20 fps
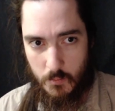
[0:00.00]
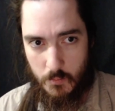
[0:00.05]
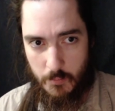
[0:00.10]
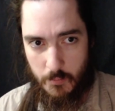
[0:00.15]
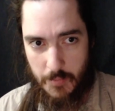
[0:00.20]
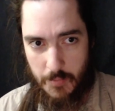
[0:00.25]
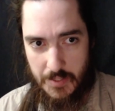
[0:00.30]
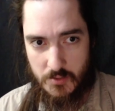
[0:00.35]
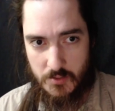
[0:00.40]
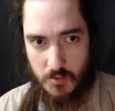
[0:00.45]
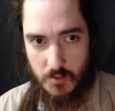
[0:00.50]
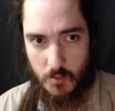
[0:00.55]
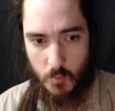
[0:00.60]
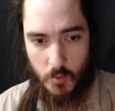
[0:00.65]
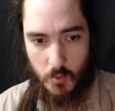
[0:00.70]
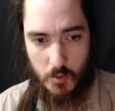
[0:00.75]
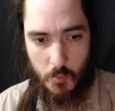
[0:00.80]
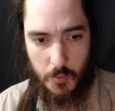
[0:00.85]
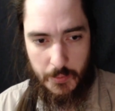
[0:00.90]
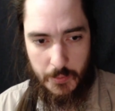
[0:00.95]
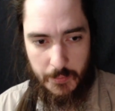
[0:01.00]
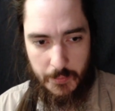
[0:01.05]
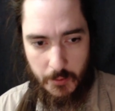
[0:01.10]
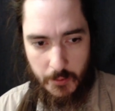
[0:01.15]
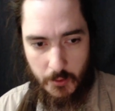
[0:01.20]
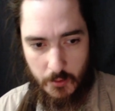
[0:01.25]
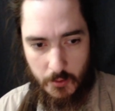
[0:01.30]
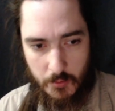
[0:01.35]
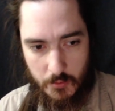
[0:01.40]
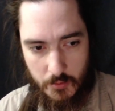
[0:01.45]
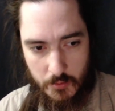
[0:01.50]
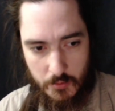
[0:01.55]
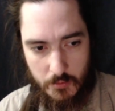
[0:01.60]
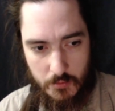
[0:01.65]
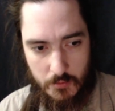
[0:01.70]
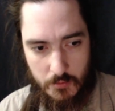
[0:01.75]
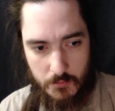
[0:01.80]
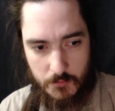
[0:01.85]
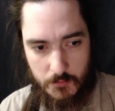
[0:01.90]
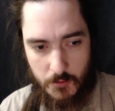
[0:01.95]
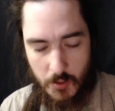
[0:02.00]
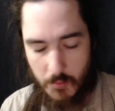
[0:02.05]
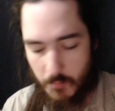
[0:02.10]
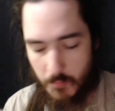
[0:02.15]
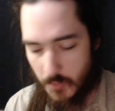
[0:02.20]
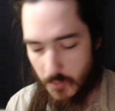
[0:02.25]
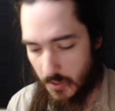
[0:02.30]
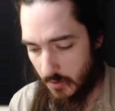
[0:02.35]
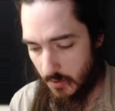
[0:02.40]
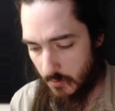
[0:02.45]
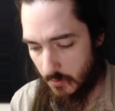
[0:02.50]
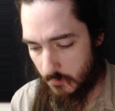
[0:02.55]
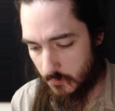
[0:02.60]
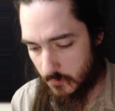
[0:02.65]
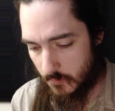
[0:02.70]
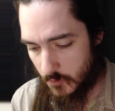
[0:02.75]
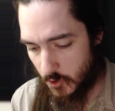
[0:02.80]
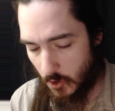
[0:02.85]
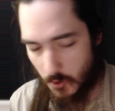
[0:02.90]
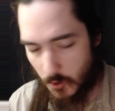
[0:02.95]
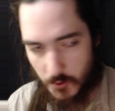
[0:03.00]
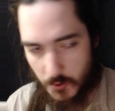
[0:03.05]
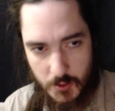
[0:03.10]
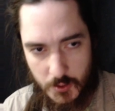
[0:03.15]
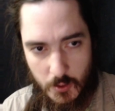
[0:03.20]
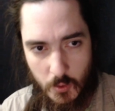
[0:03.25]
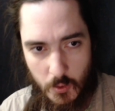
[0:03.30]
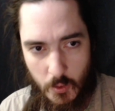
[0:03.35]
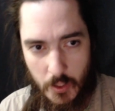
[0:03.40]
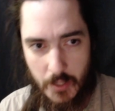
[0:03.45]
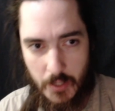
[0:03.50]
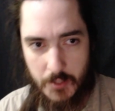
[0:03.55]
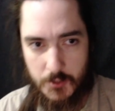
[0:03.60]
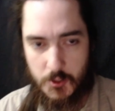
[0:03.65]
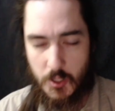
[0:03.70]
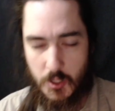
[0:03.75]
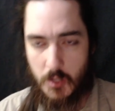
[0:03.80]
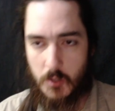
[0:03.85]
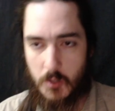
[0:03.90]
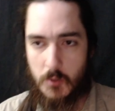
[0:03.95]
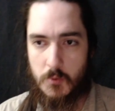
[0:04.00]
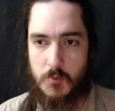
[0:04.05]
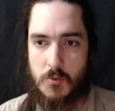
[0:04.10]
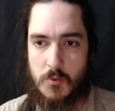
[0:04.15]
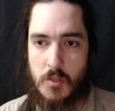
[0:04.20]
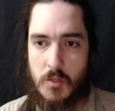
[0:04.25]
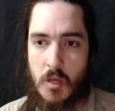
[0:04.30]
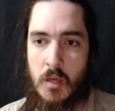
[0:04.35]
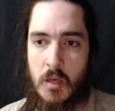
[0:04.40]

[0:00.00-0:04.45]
based on what we learned from Charles Colcock Jones,